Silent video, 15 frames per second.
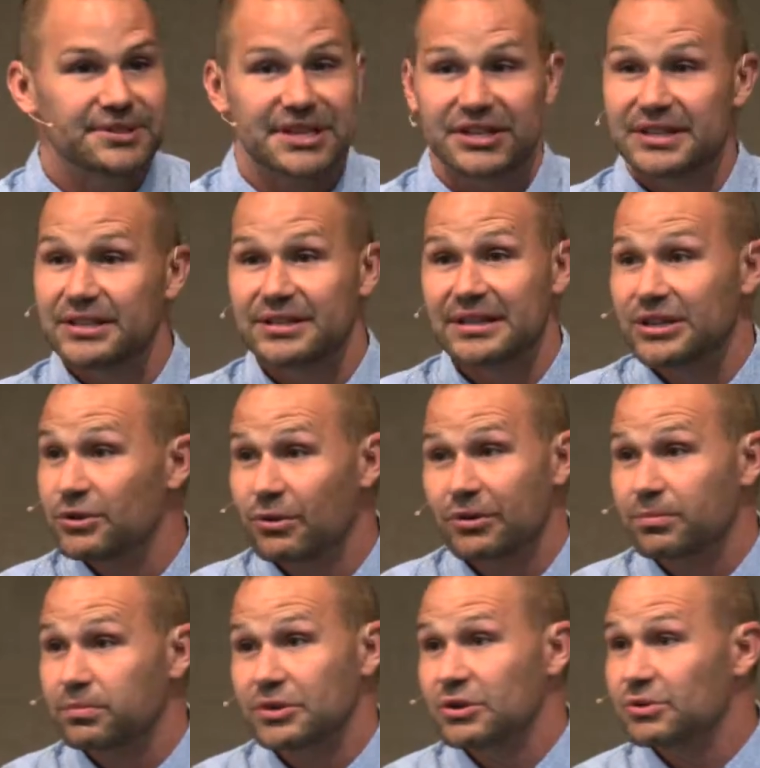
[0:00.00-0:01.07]
is that
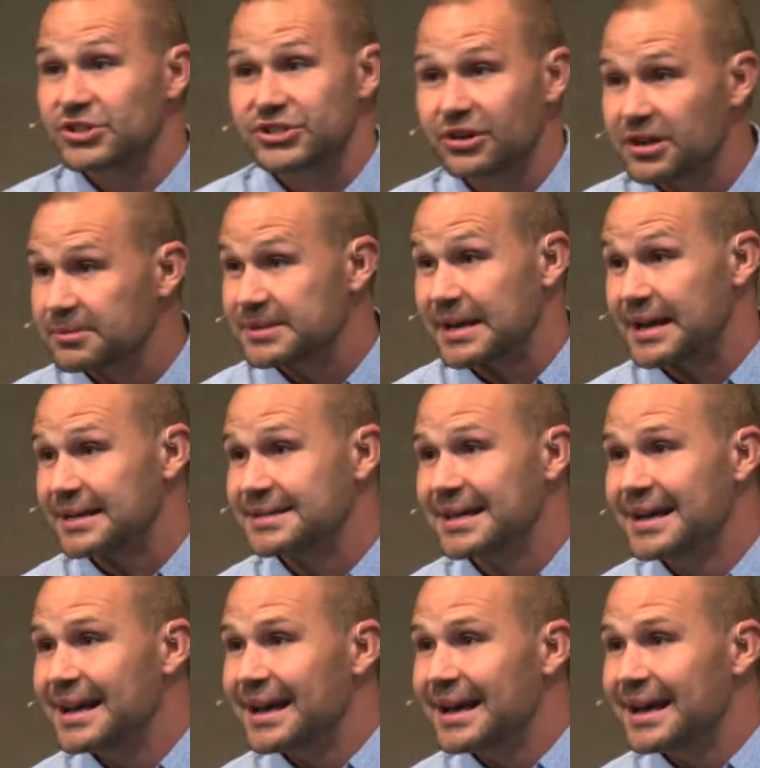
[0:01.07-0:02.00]
you were circumcised.